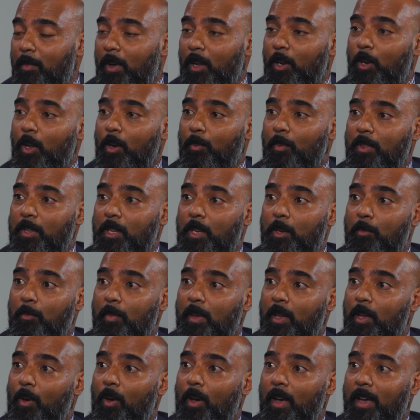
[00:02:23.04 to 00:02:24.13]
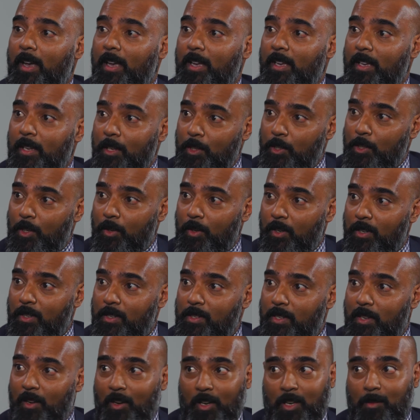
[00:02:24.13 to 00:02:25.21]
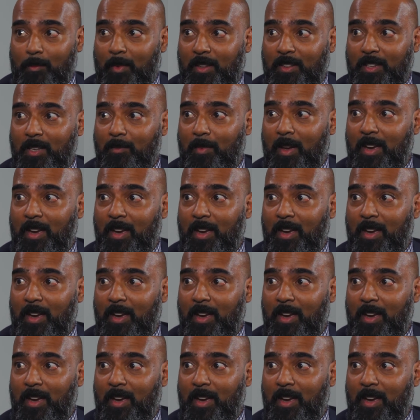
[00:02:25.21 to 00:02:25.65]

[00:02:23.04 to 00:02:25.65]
along with your PI insurance on a monthly